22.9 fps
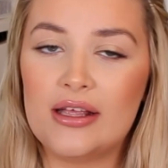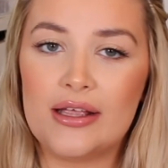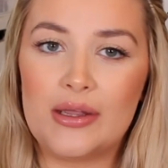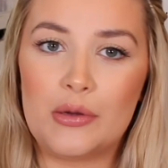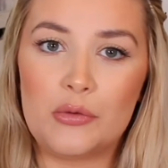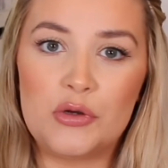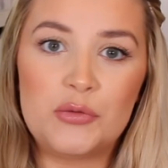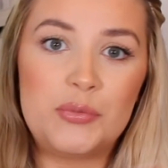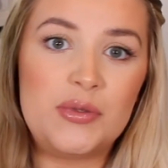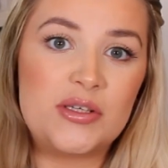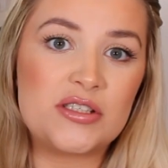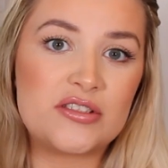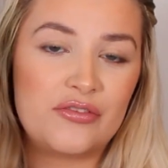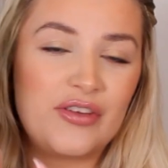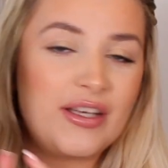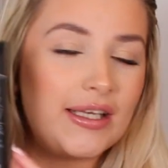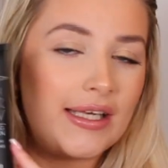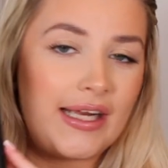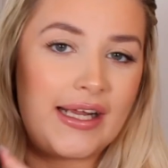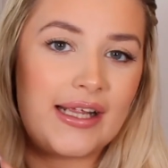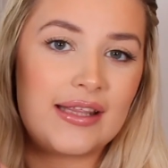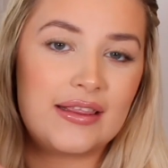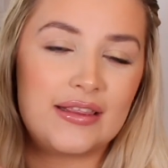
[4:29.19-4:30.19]
it would be
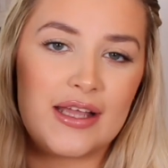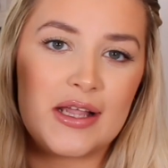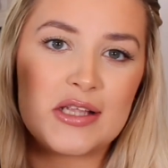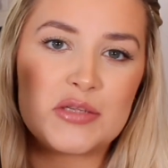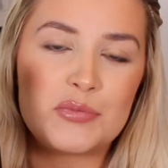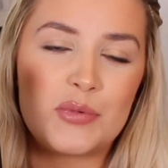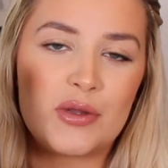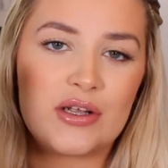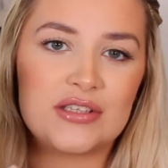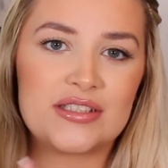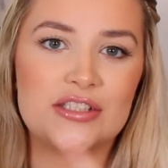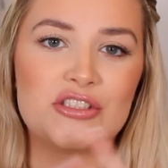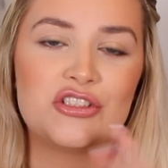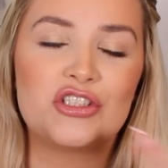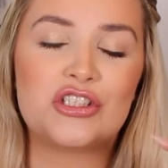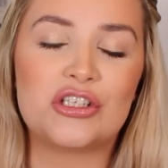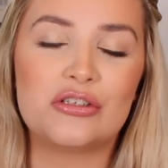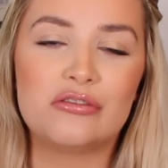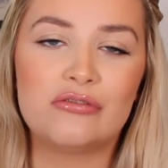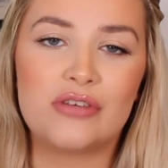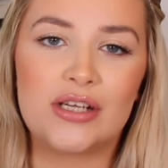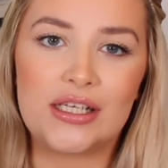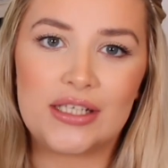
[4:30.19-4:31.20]
something like this, because I
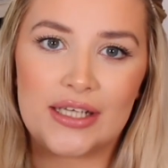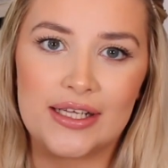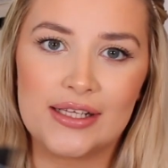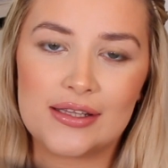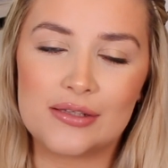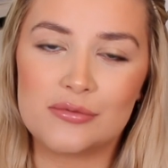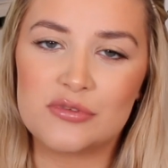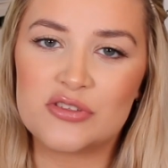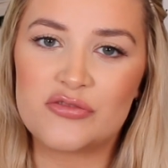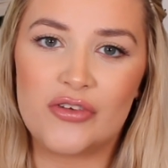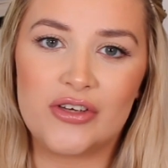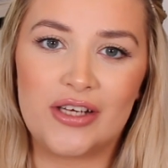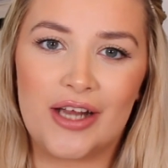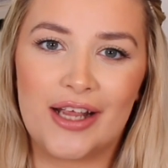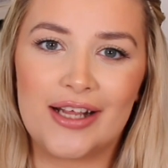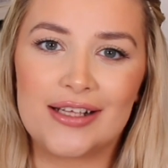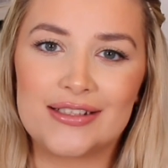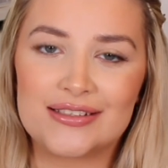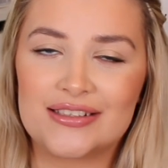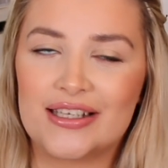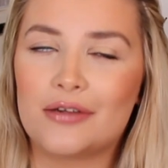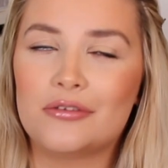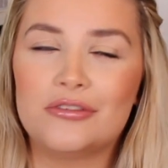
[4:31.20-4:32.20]
do really like them for
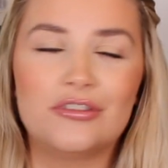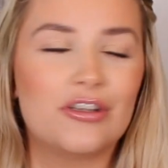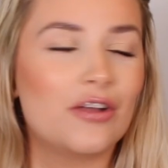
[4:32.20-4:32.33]
nights out.